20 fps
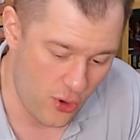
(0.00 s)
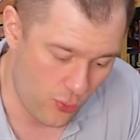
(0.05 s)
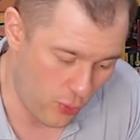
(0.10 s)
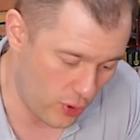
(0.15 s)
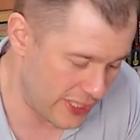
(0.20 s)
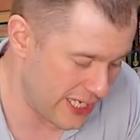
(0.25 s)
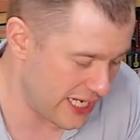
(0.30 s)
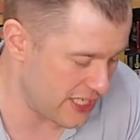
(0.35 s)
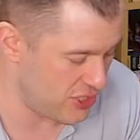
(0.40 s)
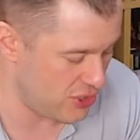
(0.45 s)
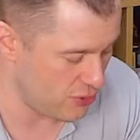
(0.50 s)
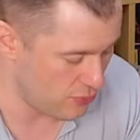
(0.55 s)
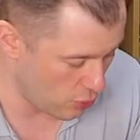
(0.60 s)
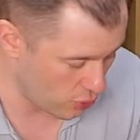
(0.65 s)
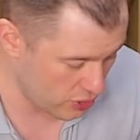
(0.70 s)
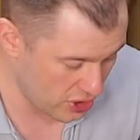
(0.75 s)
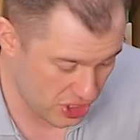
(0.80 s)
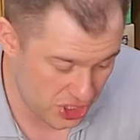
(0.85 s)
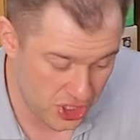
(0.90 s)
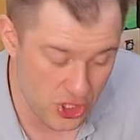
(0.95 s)
One gets you
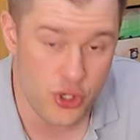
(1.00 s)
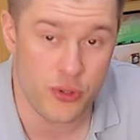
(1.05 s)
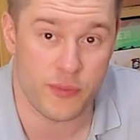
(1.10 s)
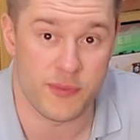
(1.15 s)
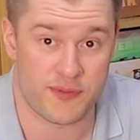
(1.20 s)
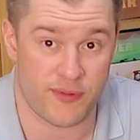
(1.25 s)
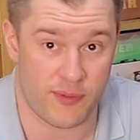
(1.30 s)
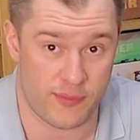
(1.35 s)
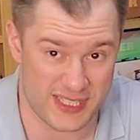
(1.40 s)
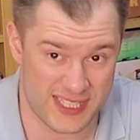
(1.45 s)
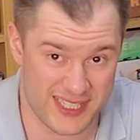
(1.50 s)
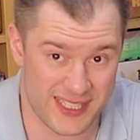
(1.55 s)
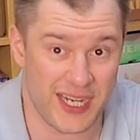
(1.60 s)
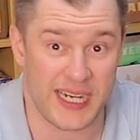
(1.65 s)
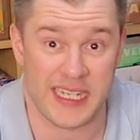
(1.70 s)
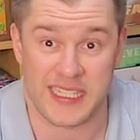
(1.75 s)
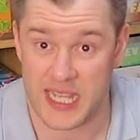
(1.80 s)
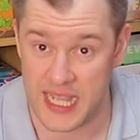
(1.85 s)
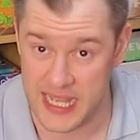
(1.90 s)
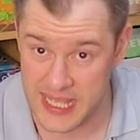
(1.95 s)
more cubes from a
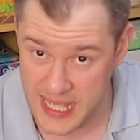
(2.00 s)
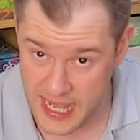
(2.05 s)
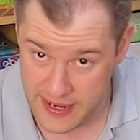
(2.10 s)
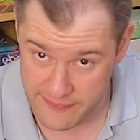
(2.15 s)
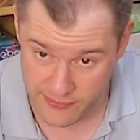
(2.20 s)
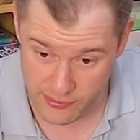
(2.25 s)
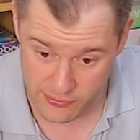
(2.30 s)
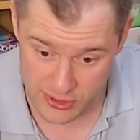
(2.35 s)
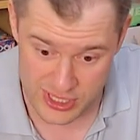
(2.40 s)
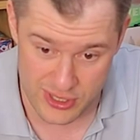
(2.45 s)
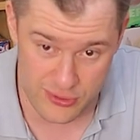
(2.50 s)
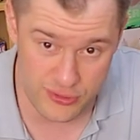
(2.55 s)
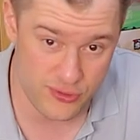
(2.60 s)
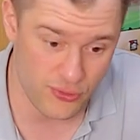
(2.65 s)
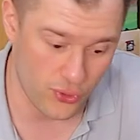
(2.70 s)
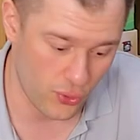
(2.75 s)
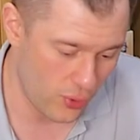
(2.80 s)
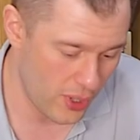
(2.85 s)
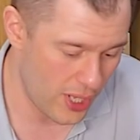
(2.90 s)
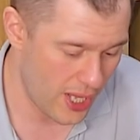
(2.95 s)
site, again, very
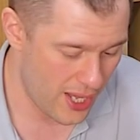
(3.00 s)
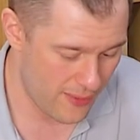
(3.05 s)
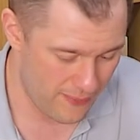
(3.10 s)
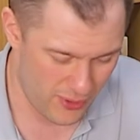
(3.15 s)
useful.